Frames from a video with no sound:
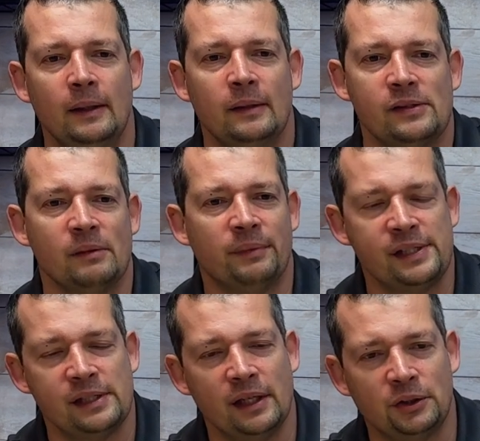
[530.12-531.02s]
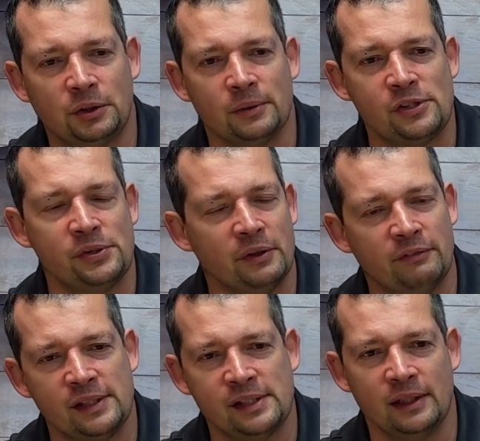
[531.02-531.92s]
some residential
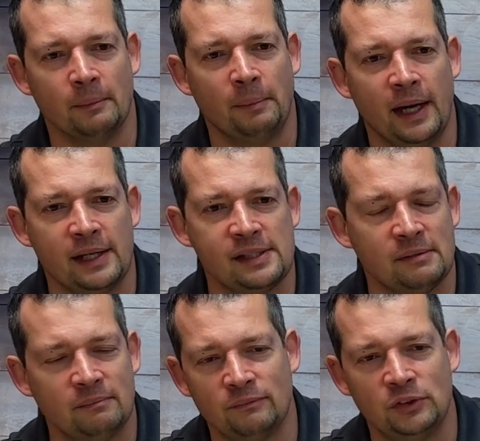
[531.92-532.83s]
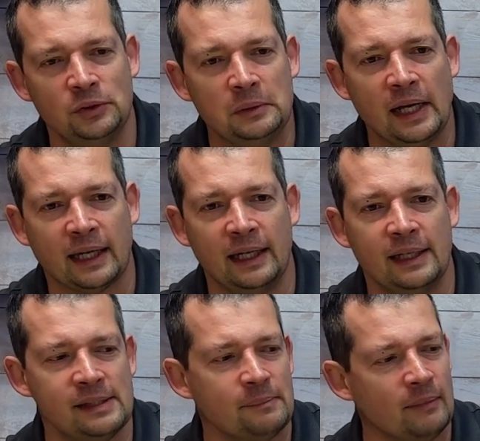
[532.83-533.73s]
service in a past two
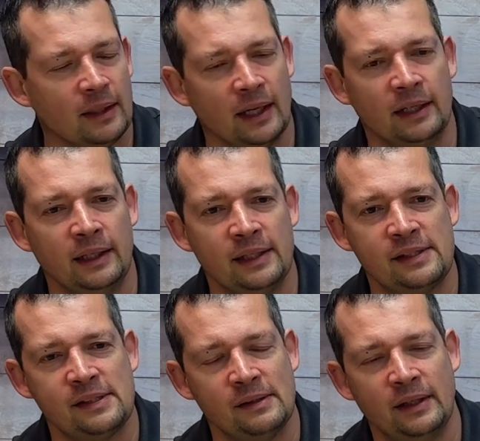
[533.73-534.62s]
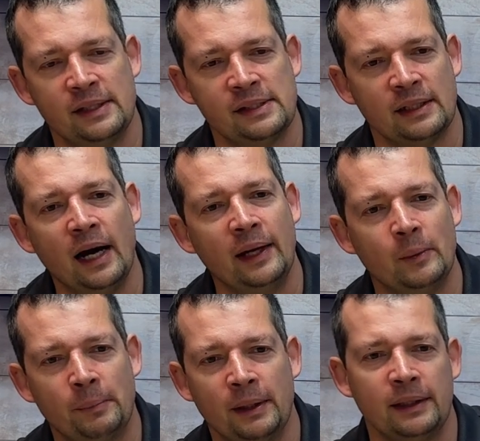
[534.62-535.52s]
decades and it's it's an
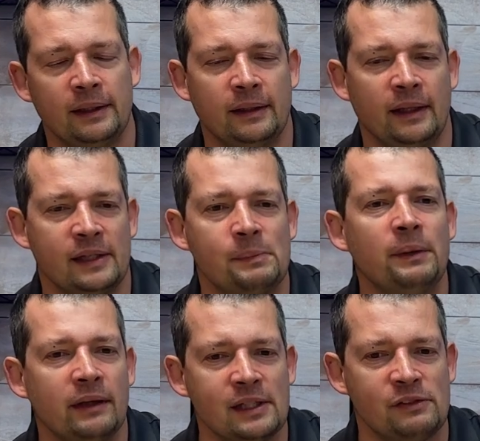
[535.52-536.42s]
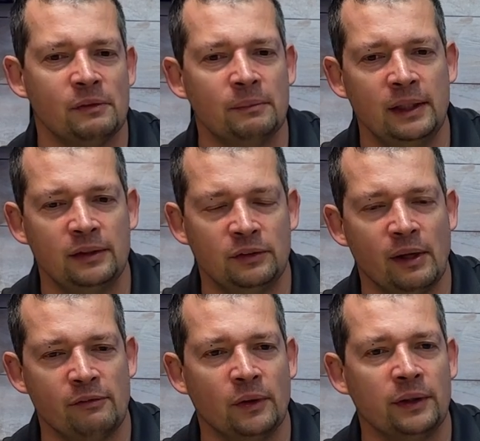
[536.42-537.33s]
eye-opening experience for me to
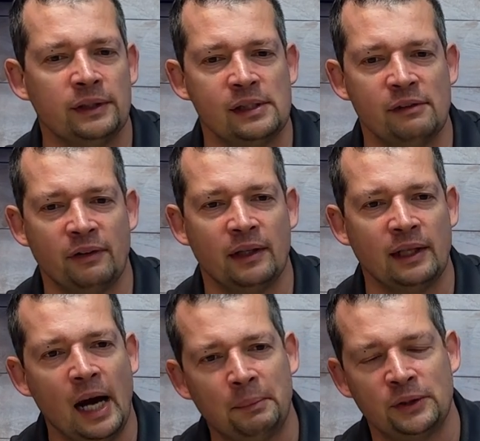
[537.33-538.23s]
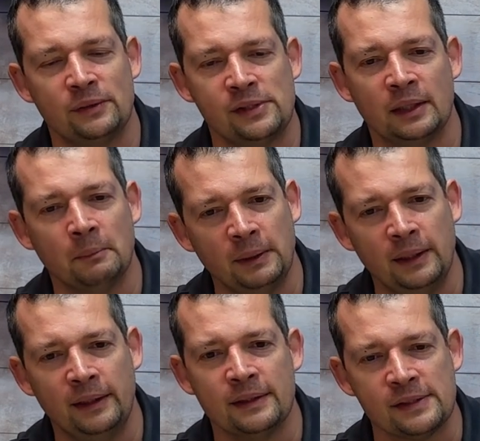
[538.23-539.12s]
have all these different options and
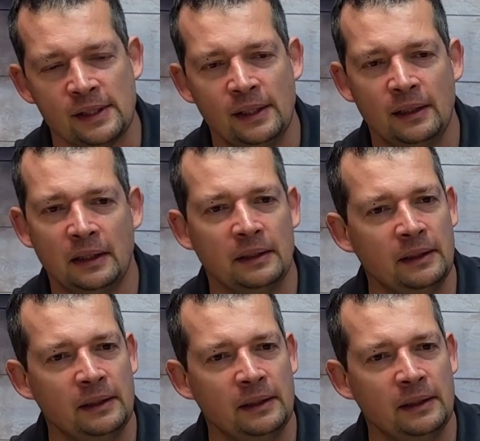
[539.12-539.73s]
opinions and